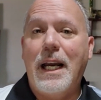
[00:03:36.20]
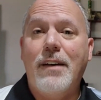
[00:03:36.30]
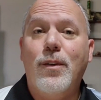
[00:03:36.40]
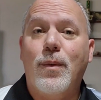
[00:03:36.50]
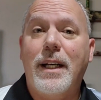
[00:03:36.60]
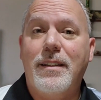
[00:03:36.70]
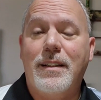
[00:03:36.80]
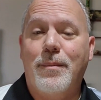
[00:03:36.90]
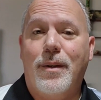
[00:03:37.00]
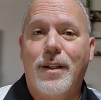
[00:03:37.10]
have a
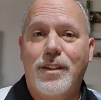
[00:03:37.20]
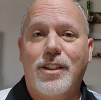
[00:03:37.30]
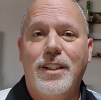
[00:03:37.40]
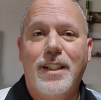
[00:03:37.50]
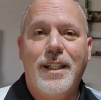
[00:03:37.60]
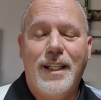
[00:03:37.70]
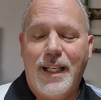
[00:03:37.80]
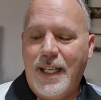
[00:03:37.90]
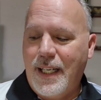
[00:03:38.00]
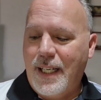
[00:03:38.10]
race in March,
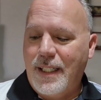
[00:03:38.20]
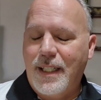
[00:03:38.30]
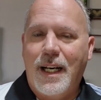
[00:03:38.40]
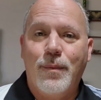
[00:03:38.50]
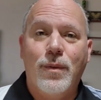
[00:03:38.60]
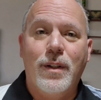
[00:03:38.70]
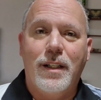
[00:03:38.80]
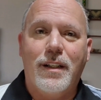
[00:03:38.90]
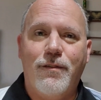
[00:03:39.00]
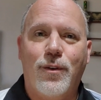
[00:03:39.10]
and I'm
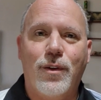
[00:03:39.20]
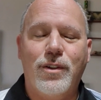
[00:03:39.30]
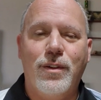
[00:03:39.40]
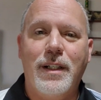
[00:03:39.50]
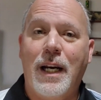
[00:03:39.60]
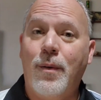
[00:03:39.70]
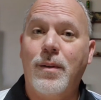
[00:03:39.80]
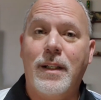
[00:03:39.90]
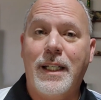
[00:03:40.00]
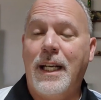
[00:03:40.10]
really looking forward to it.
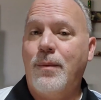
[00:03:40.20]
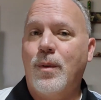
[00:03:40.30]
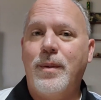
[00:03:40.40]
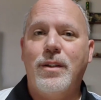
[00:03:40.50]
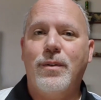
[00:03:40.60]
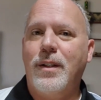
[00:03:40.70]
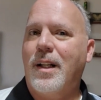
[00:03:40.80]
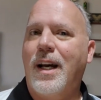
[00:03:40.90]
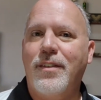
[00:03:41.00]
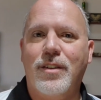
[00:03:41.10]
We'll be doing
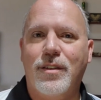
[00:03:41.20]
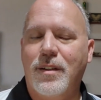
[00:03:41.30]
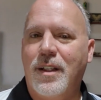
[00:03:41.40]
live